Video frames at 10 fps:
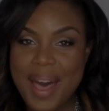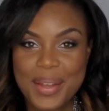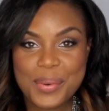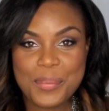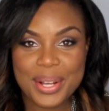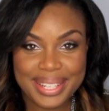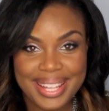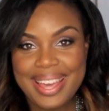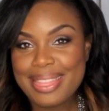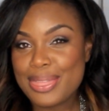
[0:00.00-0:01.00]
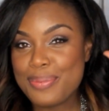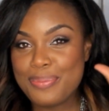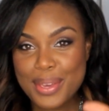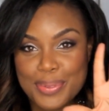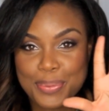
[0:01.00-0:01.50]
Final one, the
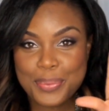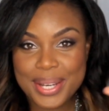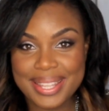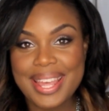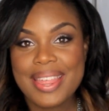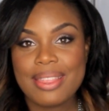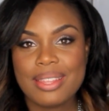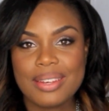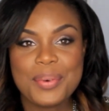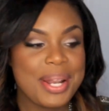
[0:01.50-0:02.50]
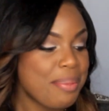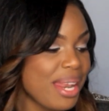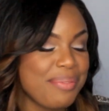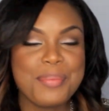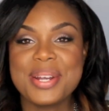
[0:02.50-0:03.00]
fifth one. Wait, I'm
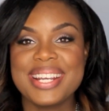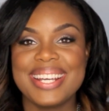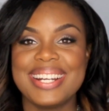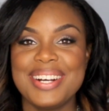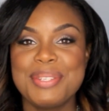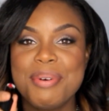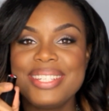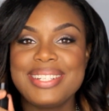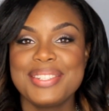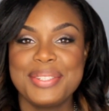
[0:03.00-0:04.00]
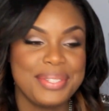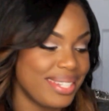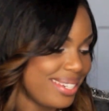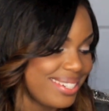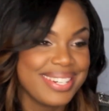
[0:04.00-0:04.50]
not even wearing it. I was about to introduce
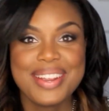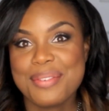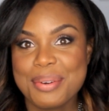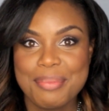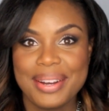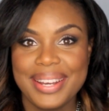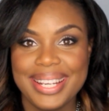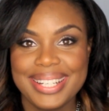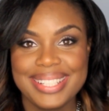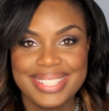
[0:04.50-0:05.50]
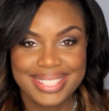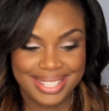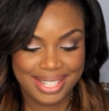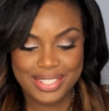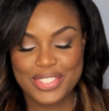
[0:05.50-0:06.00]
it. Never mind.
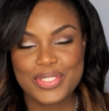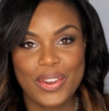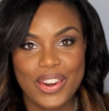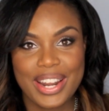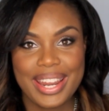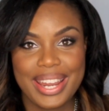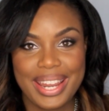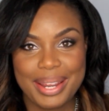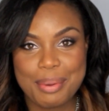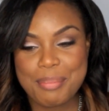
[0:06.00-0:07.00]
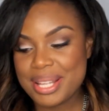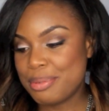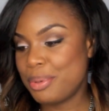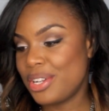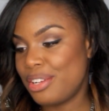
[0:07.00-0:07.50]
Sorry, I'm about
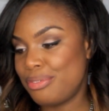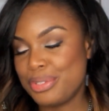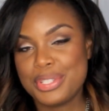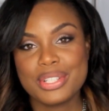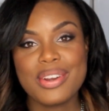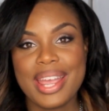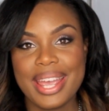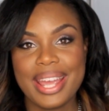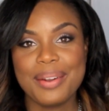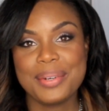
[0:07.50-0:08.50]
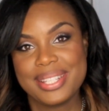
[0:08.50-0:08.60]
to put on Future Red.